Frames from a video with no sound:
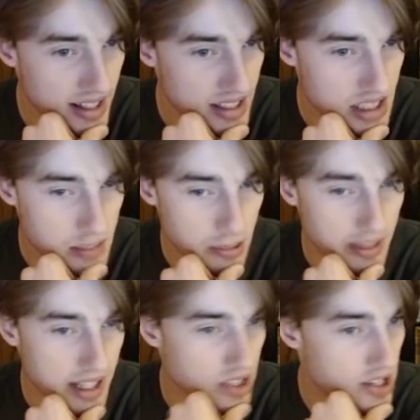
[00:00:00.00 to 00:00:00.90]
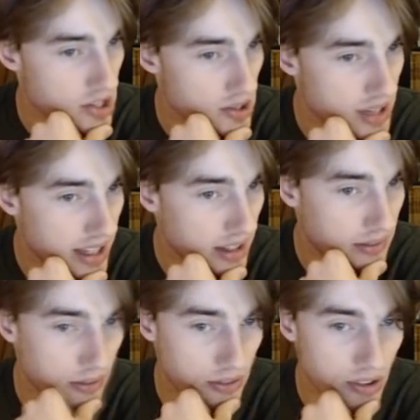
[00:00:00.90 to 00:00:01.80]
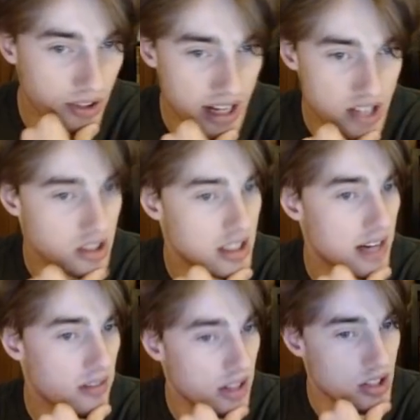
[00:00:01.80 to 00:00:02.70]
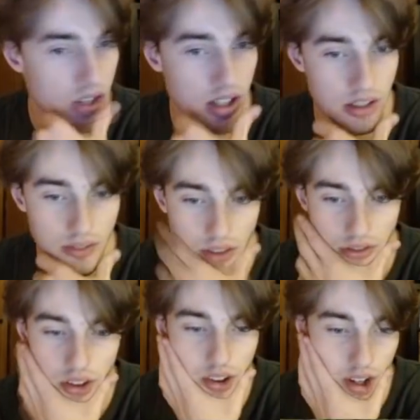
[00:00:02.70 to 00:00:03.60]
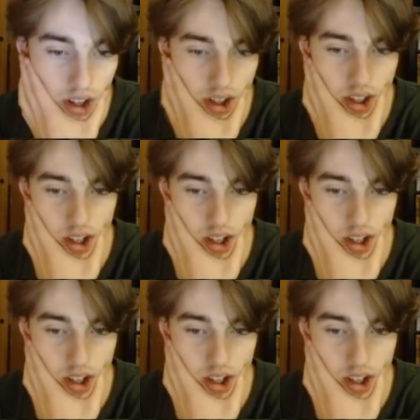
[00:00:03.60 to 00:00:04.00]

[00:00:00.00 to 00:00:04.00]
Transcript: This is probably actually too hilly for Florida. Actually, definitely too hilly for Florida.